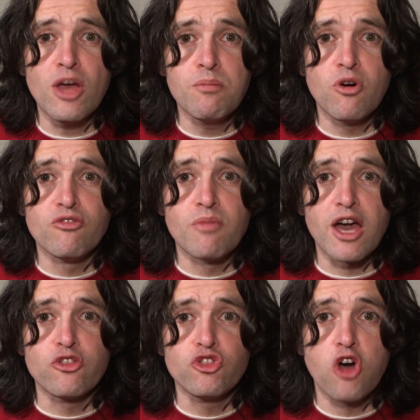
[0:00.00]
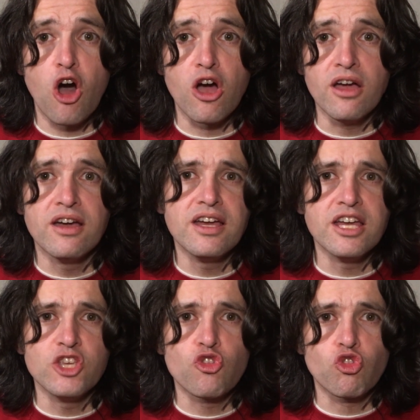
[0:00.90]
tip of my tongue
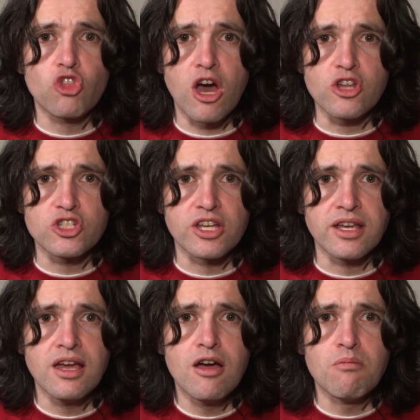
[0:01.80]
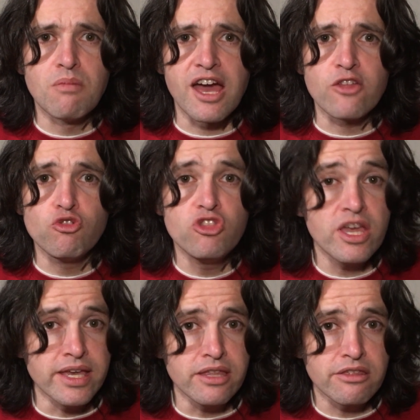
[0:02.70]
is touching my
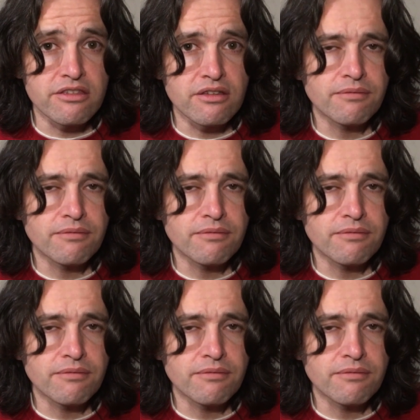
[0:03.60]
teeth.